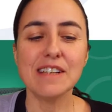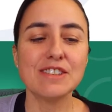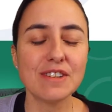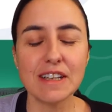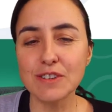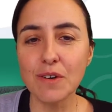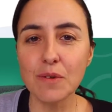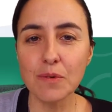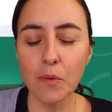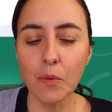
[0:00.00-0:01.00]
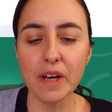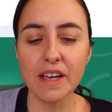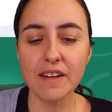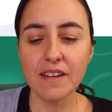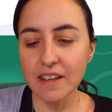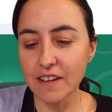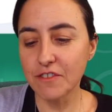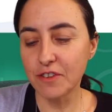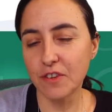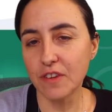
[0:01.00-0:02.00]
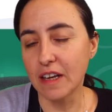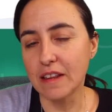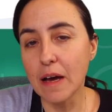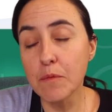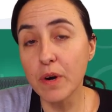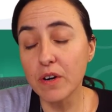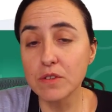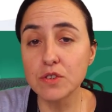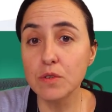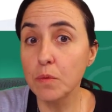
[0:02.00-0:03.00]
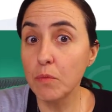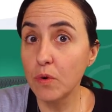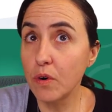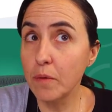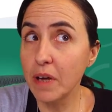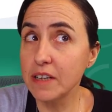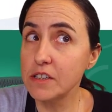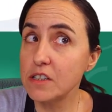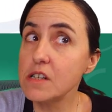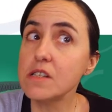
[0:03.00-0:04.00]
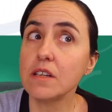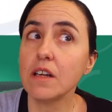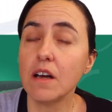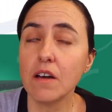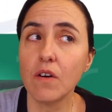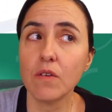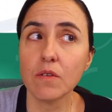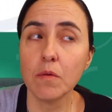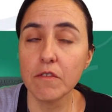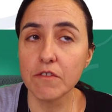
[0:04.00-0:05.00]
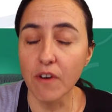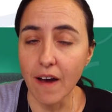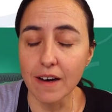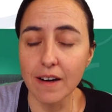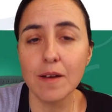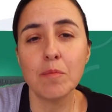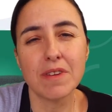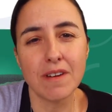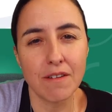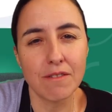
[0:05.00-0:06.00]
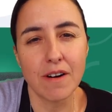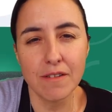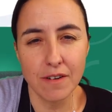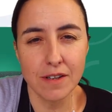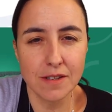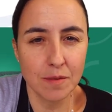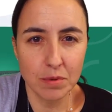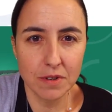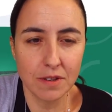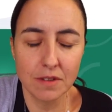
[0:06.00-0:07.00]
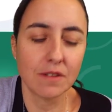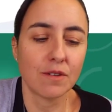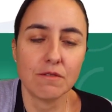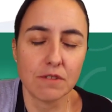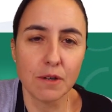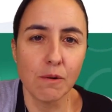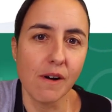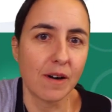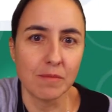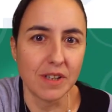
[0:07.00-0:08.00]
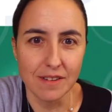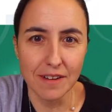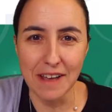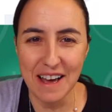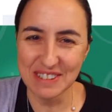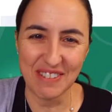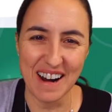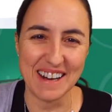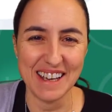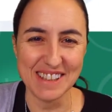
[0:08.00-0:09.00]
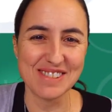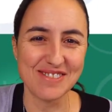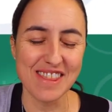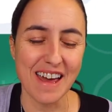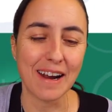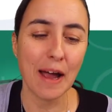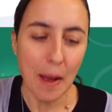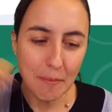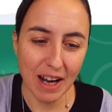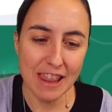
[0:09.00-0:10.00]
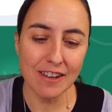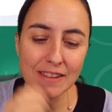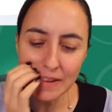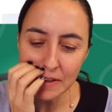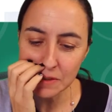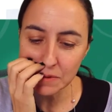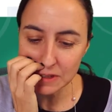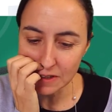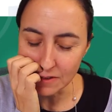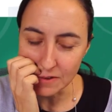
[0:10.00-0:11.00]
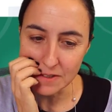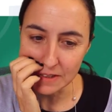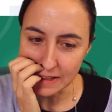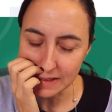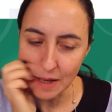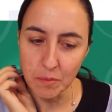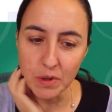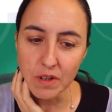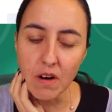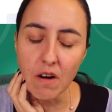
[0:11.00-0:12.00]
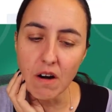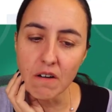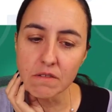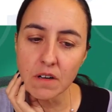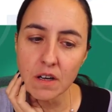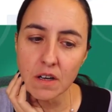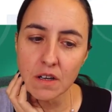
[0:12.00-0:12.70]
So that's all we need for today. We're going to do more measures on Friday, but they are very, very simple and they don't require me DAX Fridays for that. But I thought that this was a gorgeous example of,